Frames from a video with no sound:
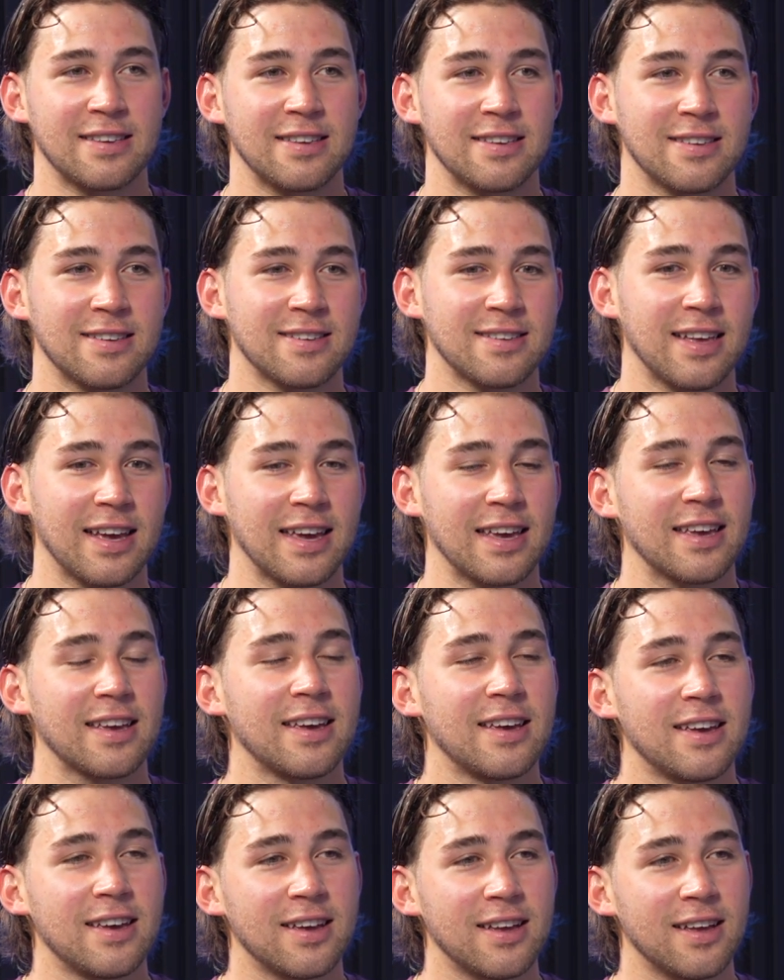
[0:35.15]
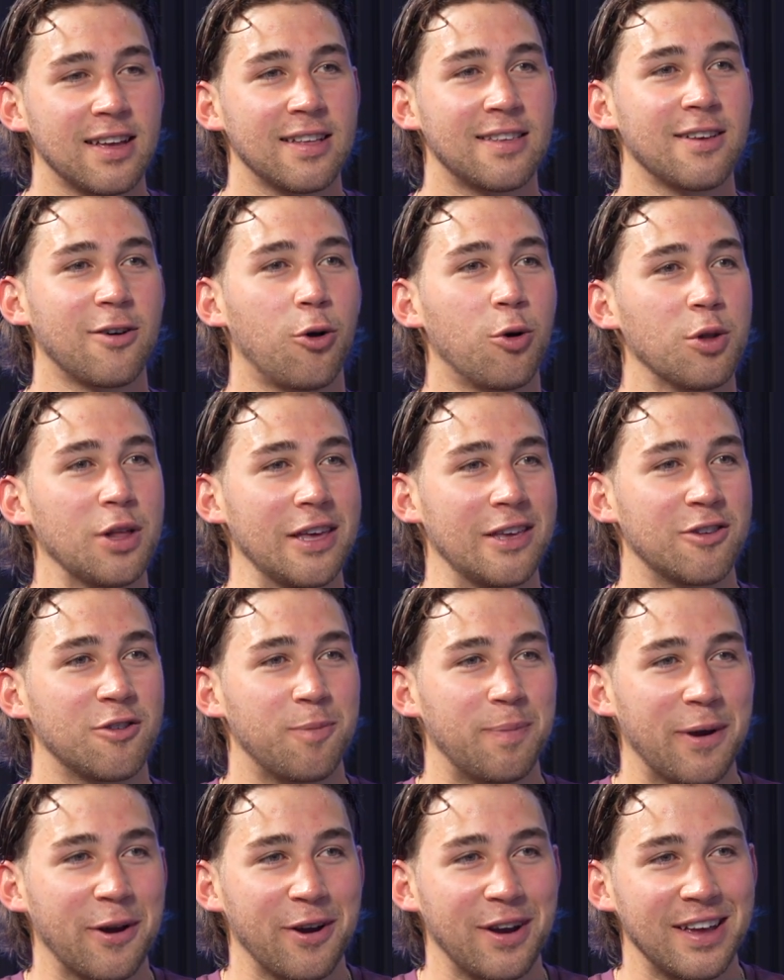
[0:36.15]
It's just like, it's a whole
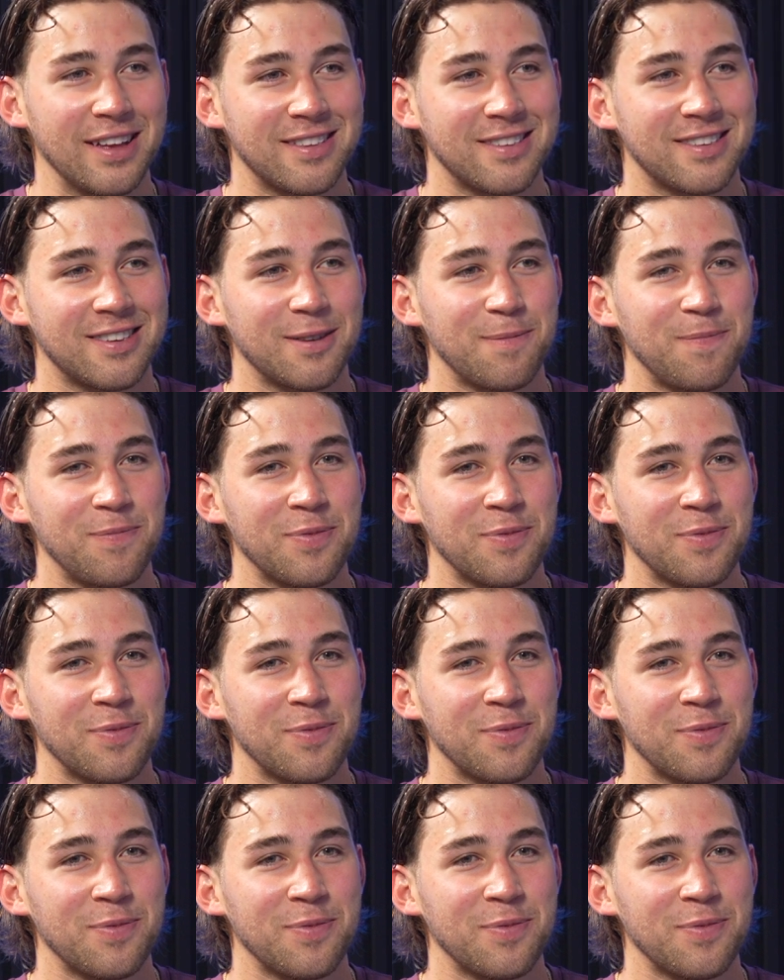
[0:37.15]
experience.